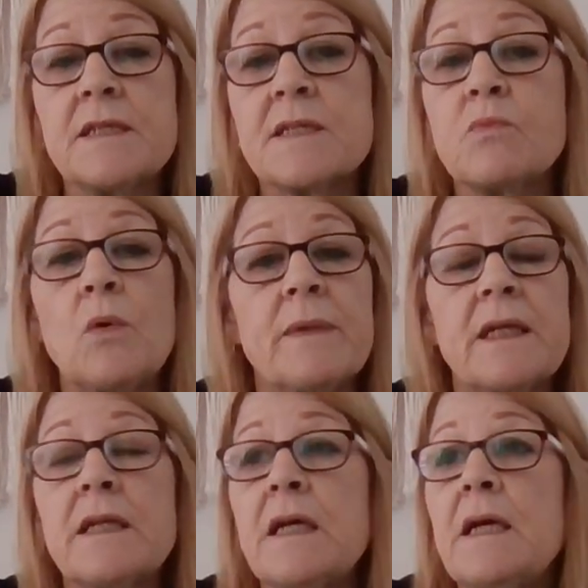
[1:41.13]
This
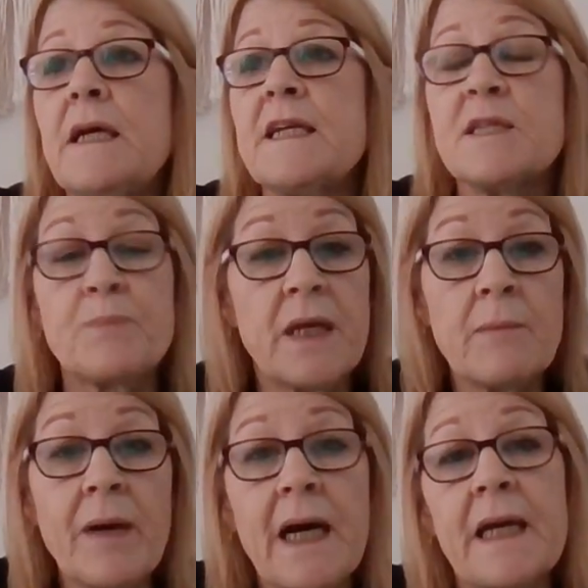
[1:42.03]
woman is
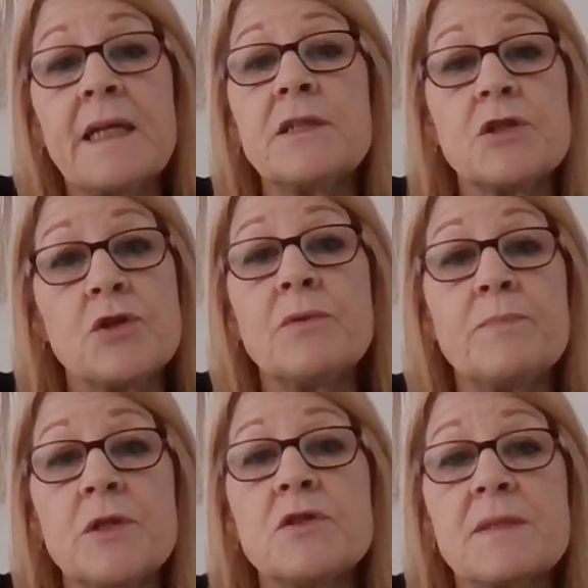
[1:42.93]
being paid
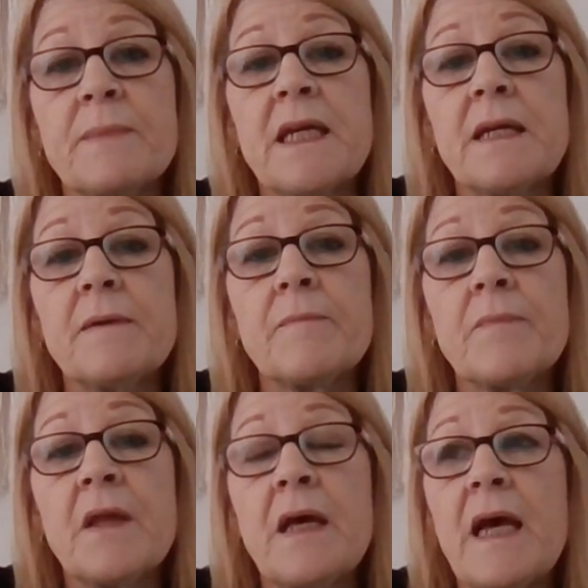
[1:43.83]
to abuse me,
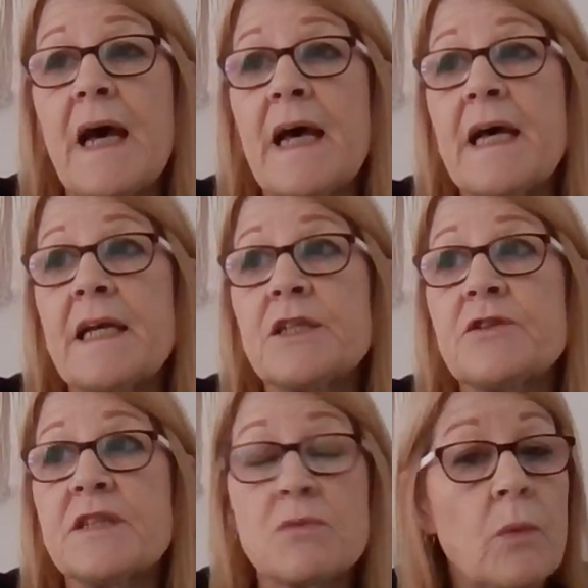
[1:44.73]
and
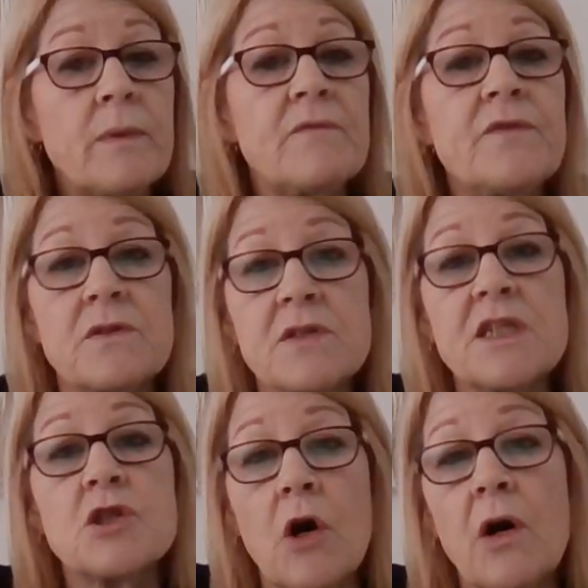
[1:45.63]
this woman feels
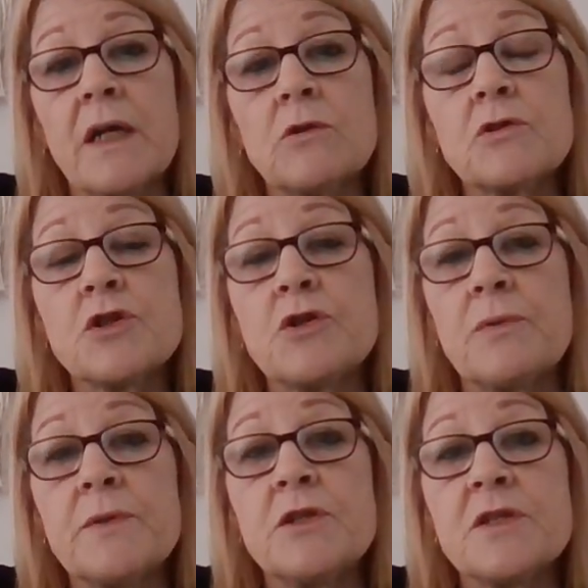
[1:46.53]
entitled
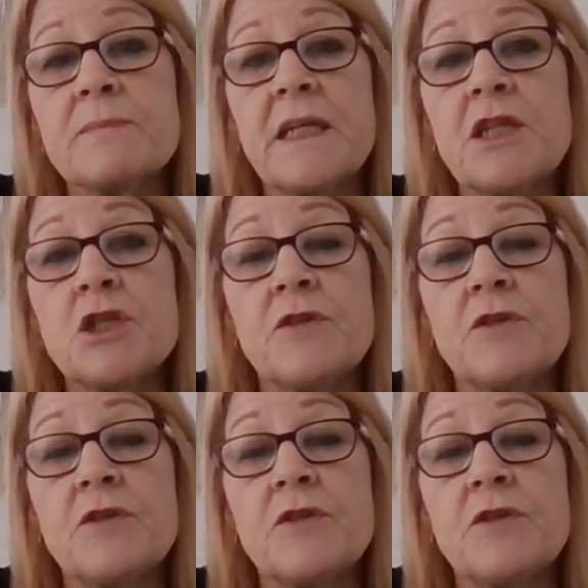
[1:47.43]
to abuse me.